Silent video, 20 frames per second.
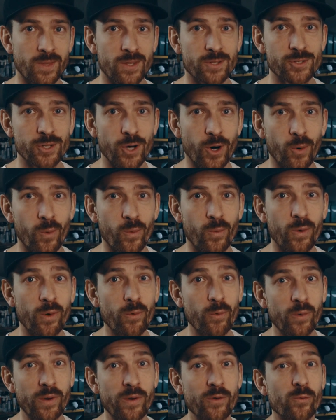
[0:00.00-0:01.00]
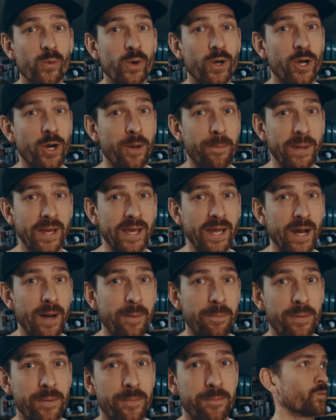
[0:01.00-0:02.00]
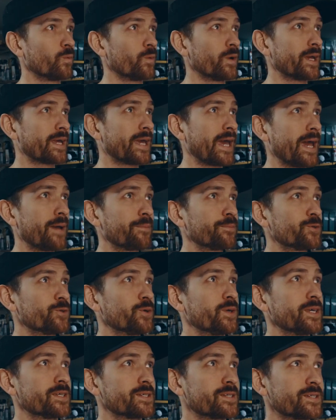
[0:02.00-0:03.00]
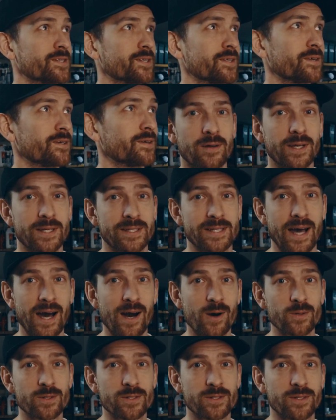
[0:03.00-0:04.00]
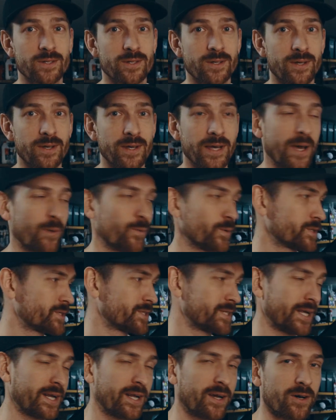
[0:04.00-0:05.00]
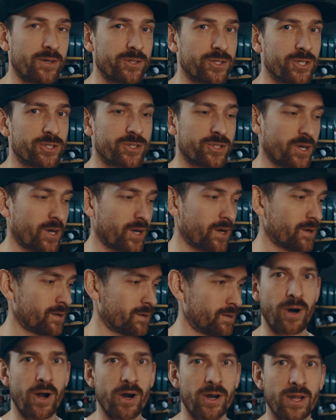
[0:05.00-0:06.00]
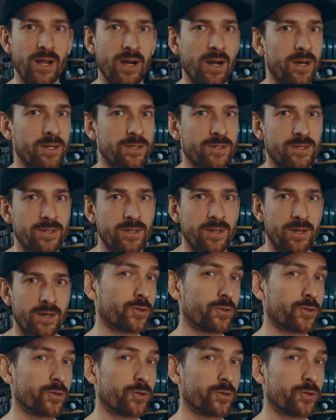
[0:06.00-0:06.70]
So when we were gonna pick it up, we came to his house and was sitting on just a parking lot.